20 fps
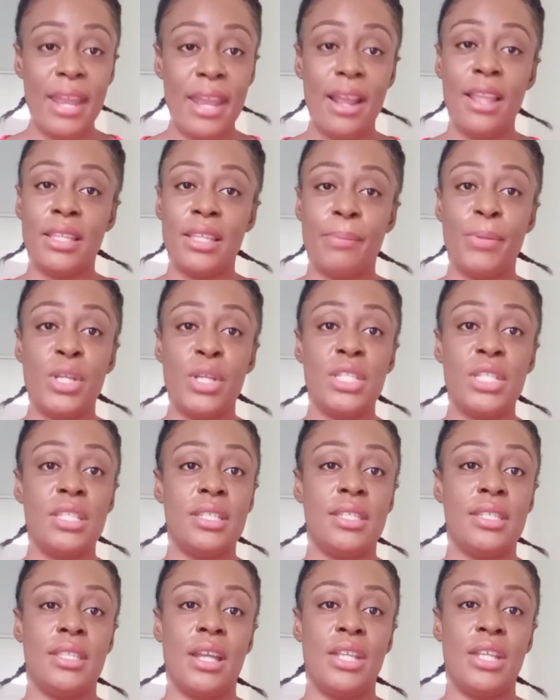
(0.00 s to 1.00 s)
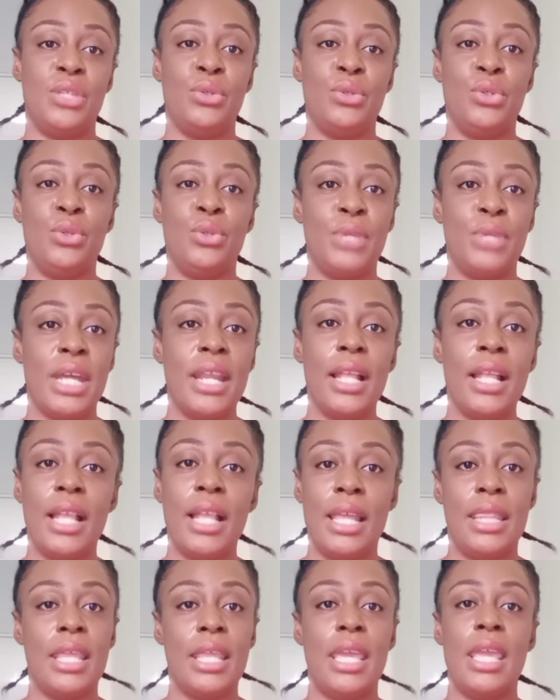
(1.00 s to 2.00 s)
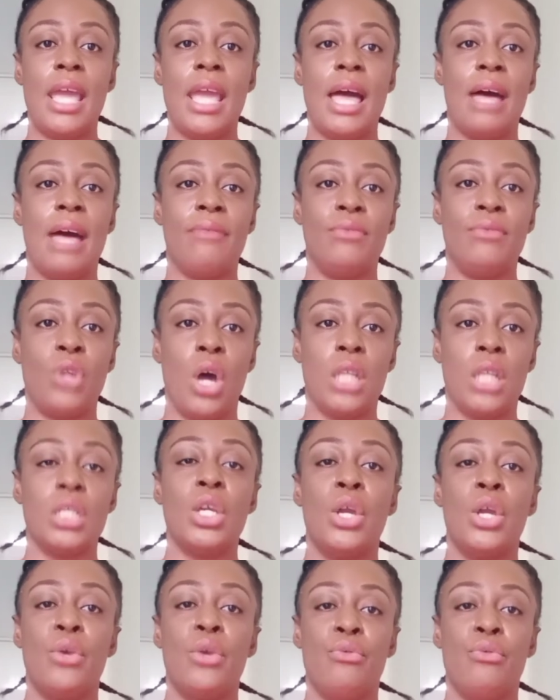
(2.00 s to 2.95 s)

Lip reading: A lot of persons start YouTube channel and they have not